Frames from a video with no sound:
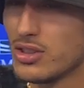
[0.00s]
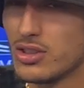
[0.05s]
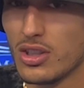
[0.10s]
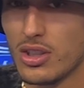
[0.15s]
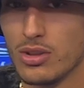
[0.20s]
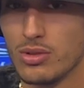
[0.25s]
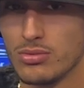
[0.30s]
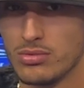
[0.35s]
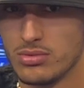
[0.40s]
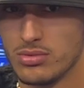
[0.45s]

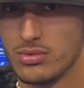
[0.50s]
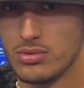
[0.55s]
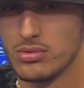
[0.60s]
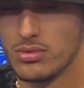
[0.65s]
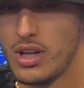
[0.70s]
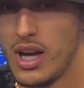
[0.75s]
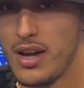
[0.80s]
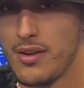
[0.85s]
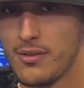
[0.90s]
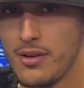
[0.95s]
So
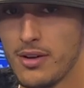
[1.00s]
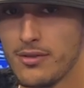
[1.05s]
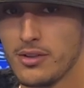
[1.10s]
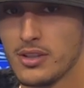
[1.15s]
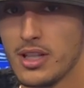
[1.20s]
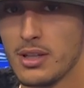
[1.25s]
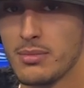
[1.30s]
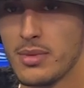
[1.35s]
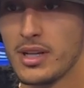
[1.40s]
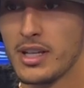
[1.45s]
I
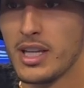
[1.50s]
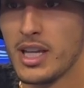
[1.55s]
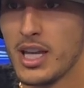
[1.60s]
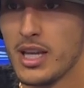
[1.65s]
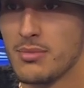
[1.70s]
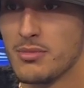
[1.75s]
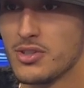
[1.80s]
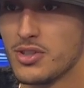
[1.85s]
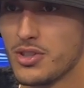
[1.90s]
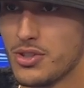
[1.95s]
feel like my
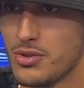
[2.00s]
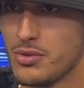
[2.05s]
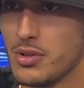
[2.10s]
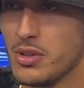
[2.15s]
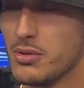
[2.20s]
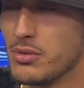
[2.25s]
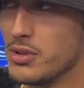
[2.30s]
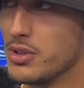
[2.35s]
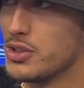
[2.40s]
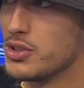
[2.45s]
game is just
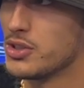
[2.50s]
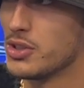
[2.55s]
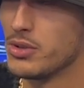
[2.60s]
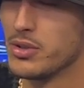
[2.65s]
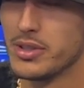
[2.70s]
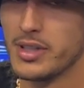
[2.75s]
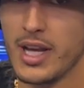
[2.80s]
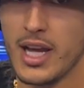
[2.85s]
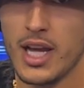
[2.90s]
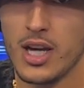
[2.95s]
really
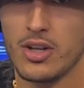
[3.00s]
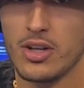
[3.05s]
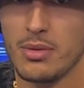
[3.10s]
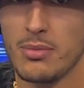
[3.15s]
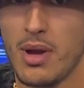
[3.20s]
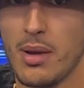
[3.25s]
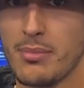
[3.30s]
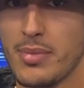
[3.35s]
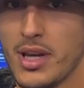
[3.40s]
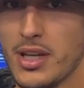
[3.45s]
slowing down, and
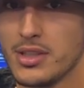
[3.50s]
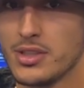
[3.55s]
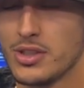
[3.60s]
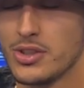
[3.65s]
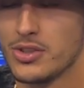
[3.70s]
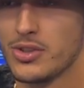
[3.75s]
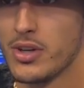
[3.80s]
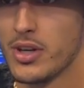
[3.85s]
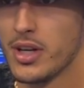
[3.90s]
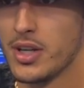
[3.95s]
my pace
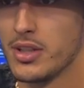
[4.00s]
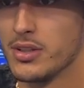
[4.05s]
is great.